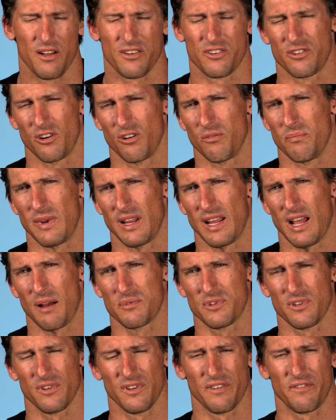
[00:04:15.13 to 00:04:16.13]
drove me
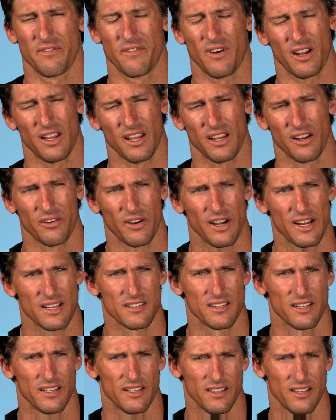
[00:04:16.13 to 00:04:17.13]
absolutely fucking
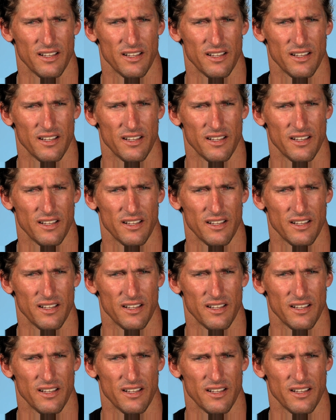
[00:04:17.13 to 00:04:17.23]
crazy.